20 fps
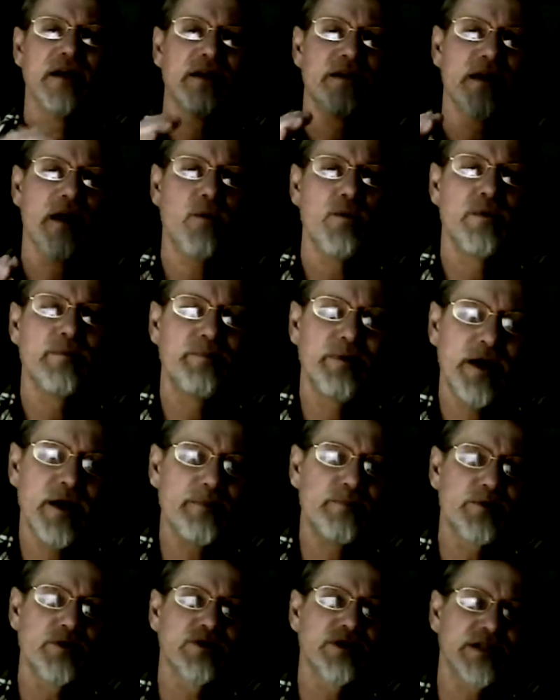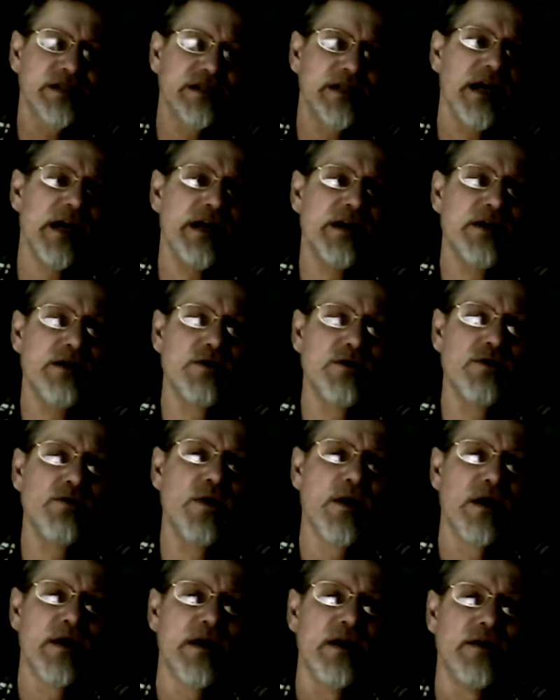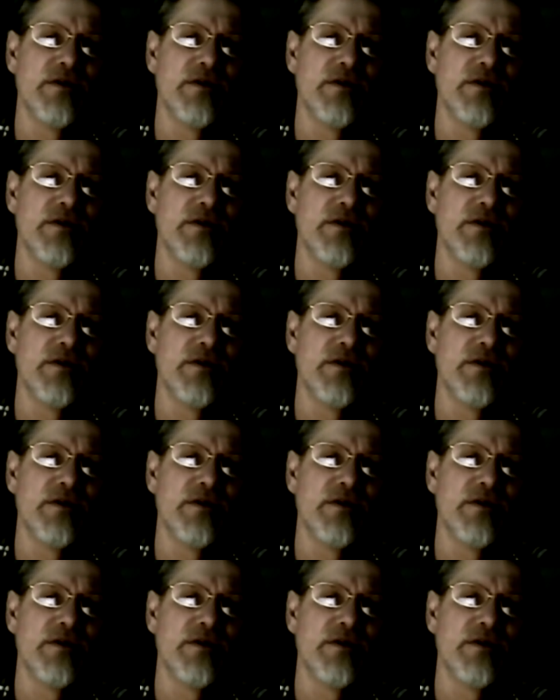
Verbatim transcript: And that when people see you,